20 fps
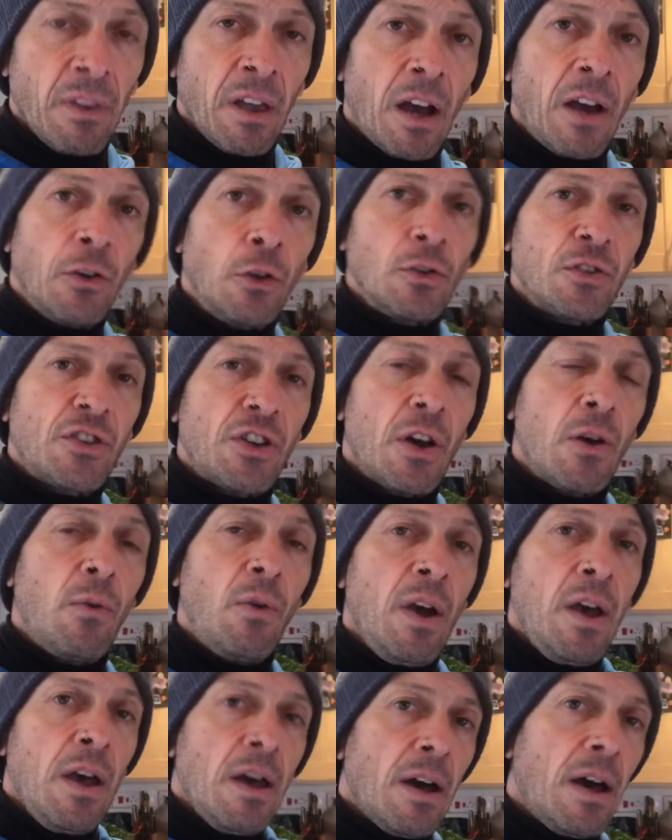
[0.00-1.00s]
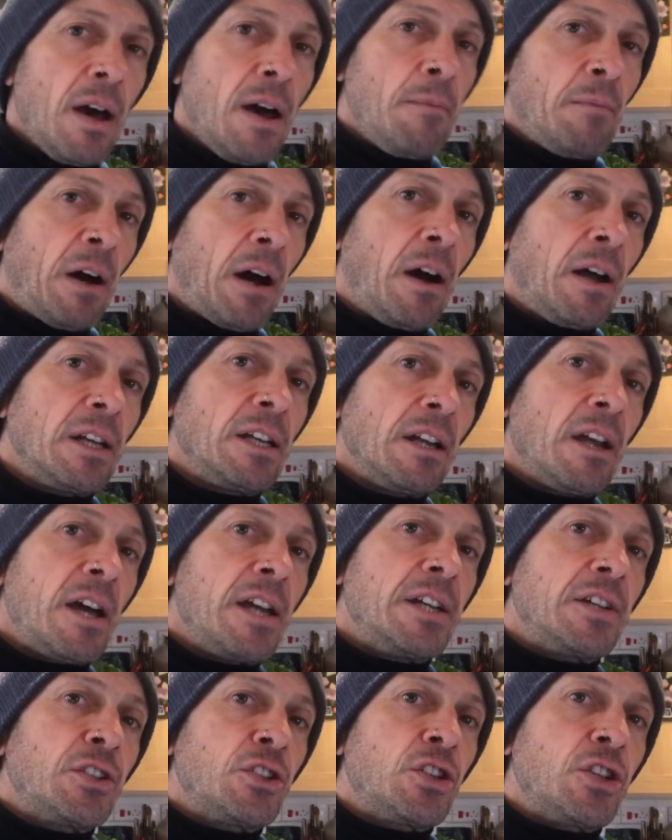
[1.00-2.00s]
And also, um, I'd
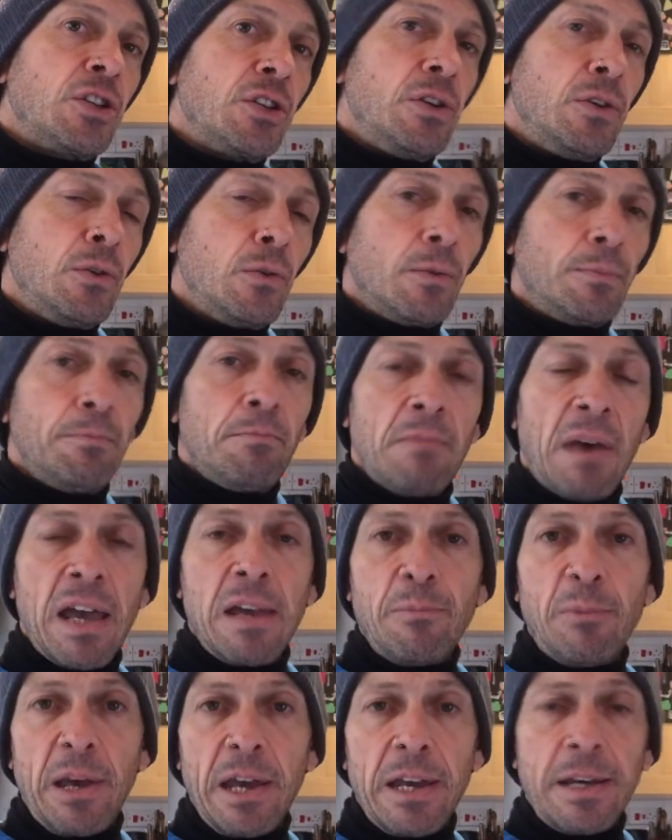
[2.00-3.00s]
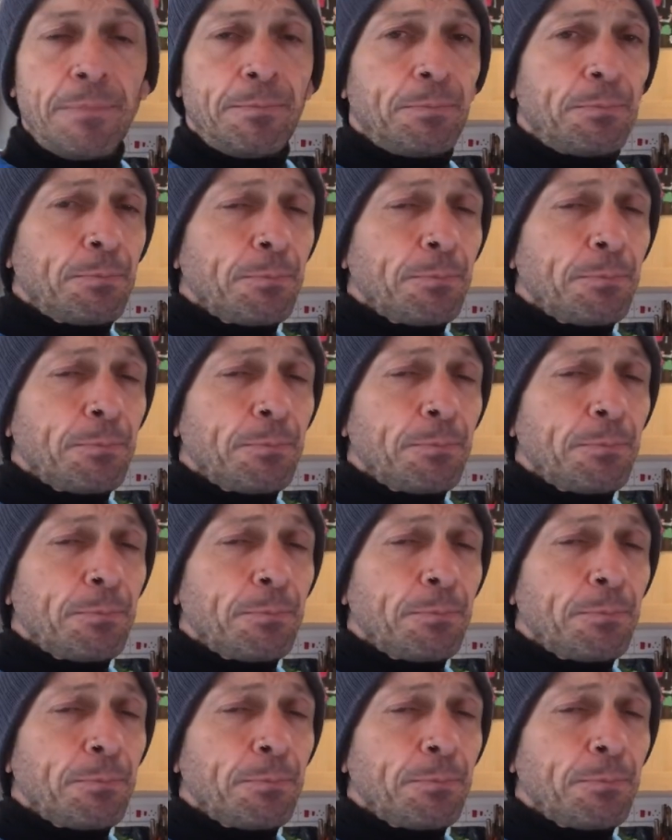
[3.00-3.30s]
like to maybe